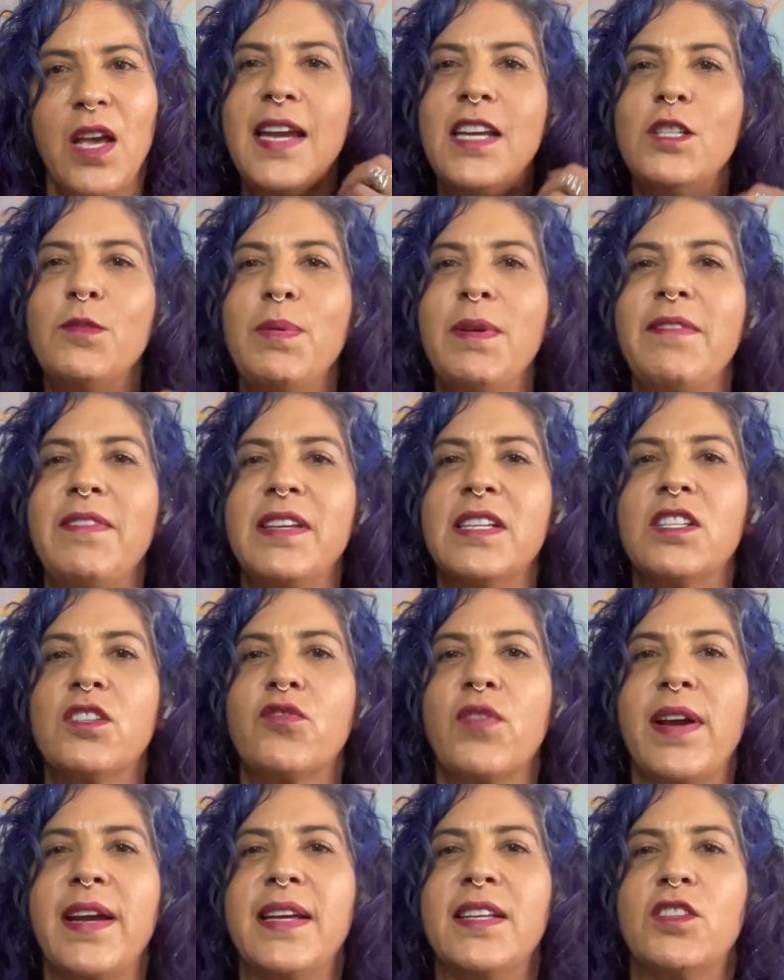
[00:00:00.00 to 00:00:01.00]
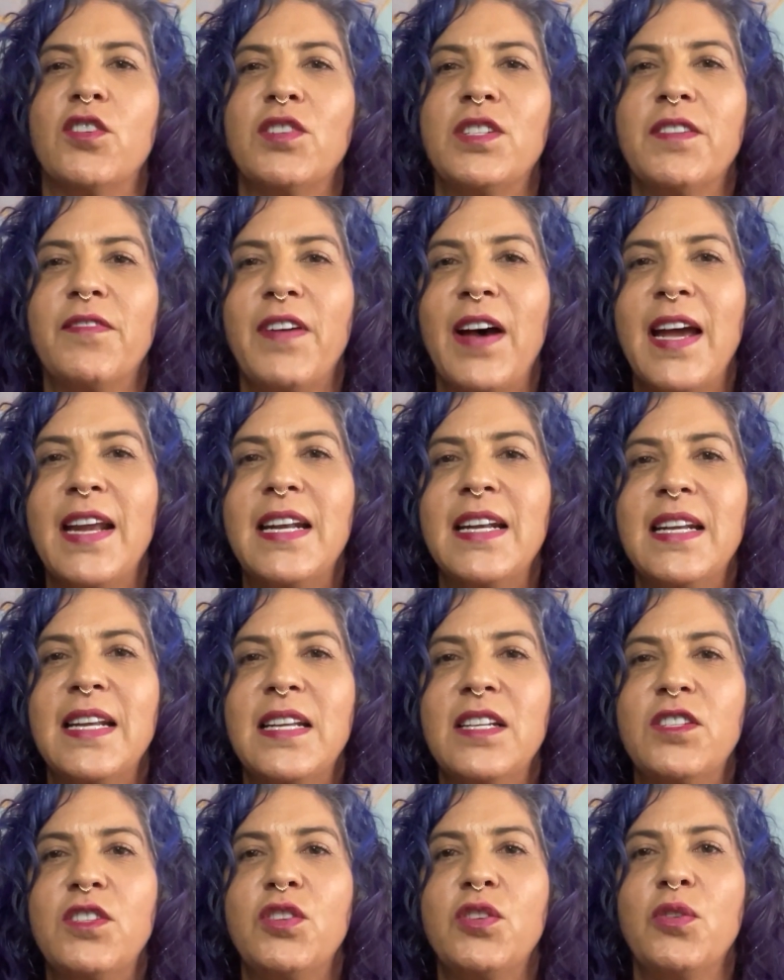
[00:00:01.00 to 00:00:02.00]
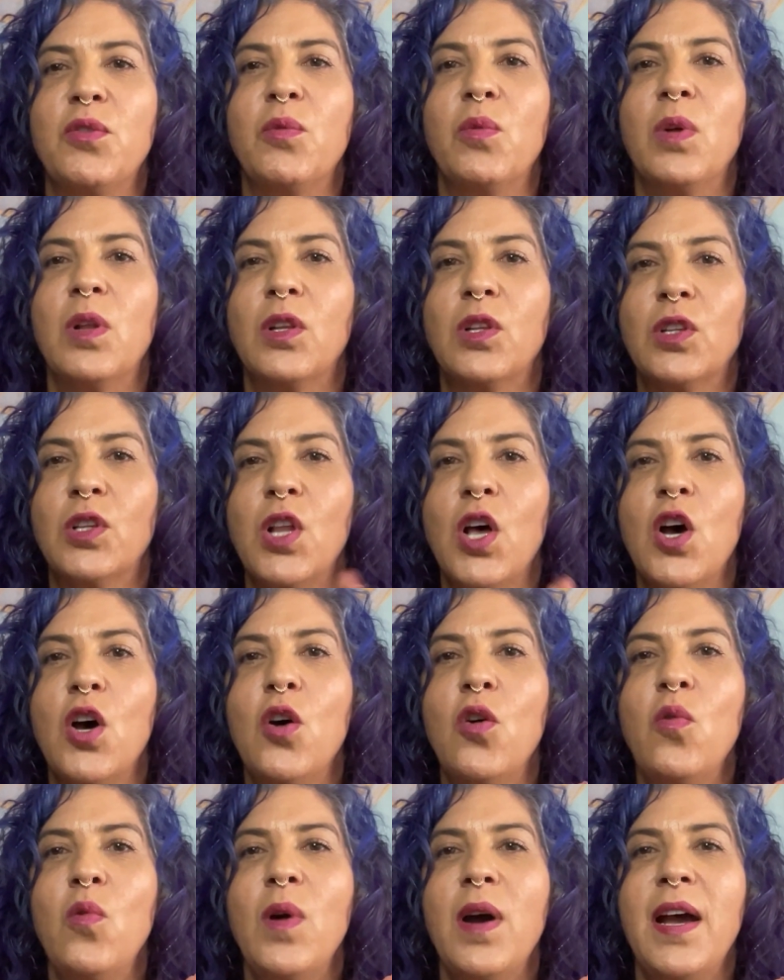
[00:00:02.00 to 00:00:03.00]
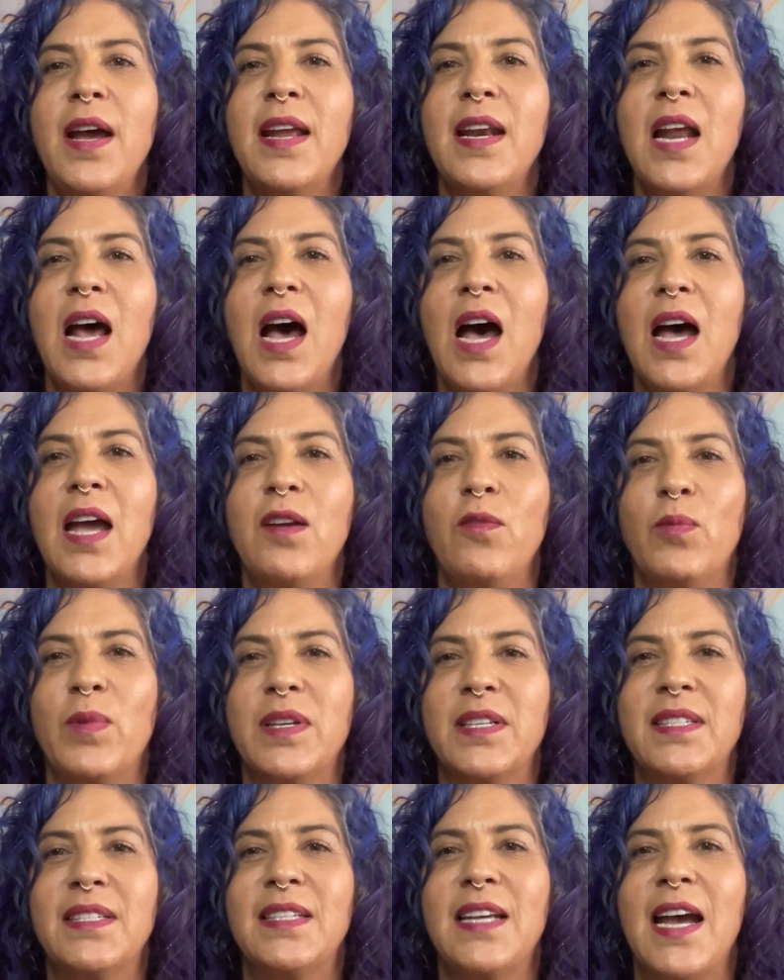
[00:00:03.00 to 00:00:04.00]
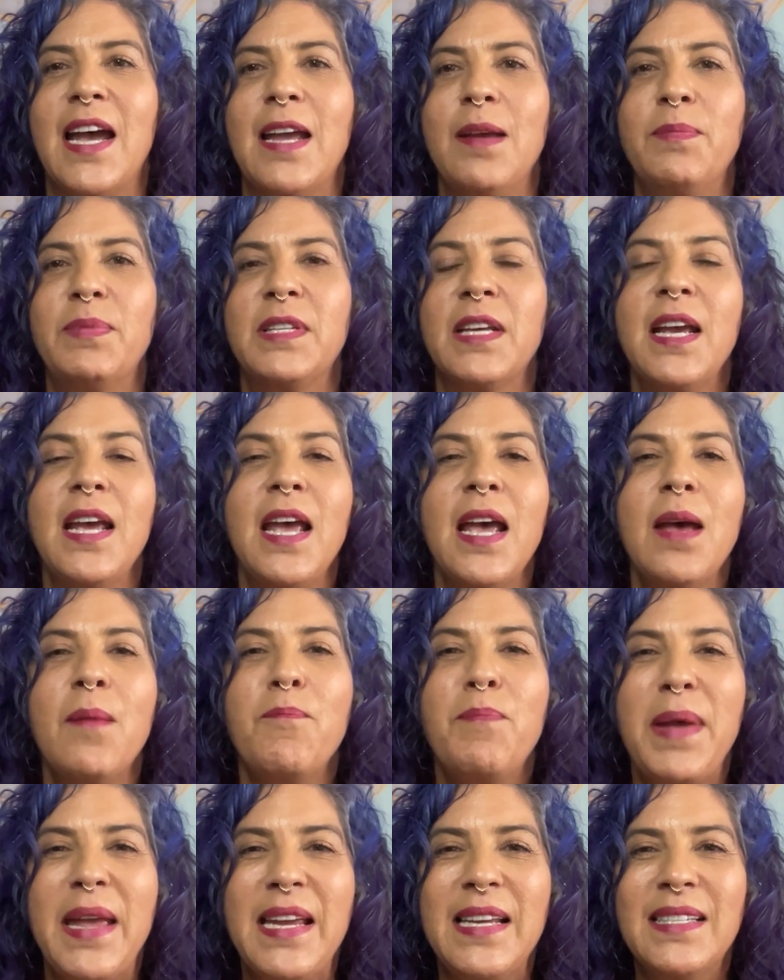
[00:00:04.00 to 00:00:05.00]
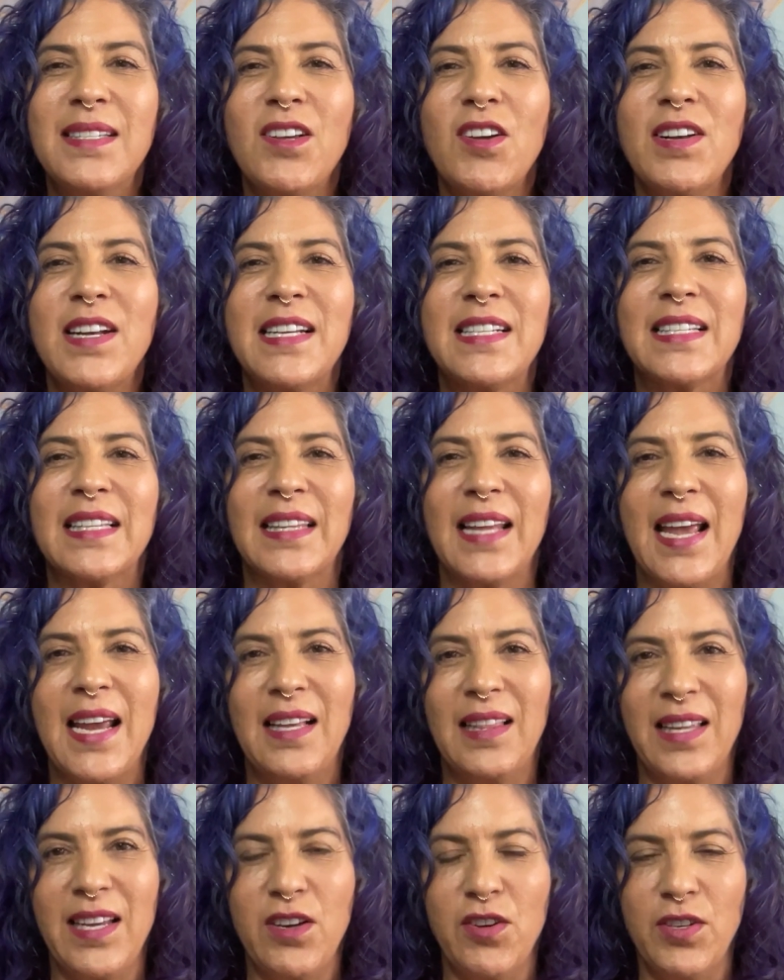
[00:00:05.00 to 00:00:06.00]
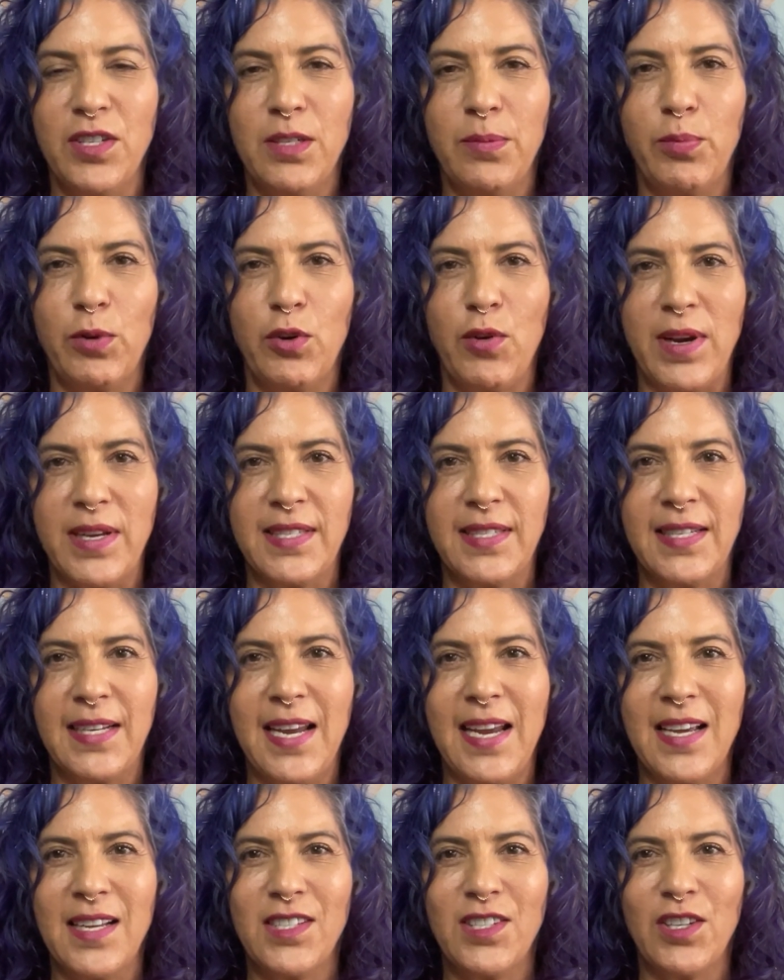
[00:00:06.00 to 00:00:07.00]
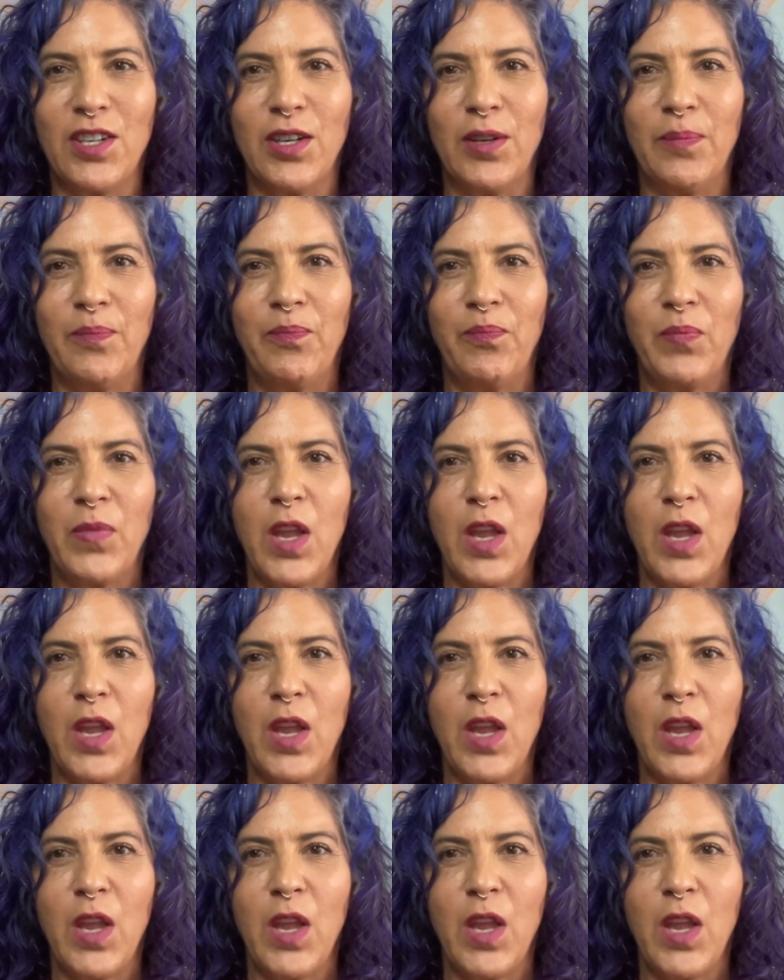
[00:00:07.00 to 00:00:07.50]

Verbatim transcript: H P V strains are divided into low and high risk types based on its likelihood to progress to cancer.